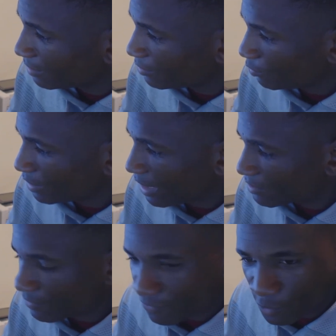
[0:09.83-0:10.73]

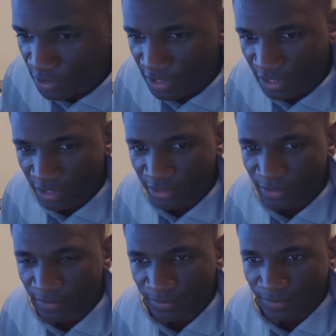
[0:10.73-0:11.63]
2014,
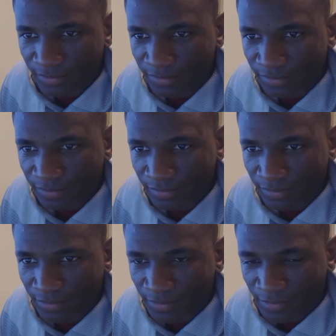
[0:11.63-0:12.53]

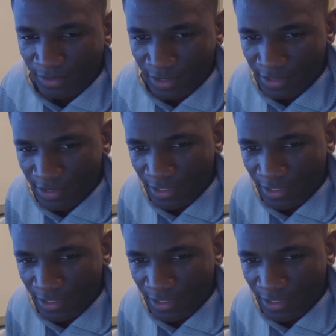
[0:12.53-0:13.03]
is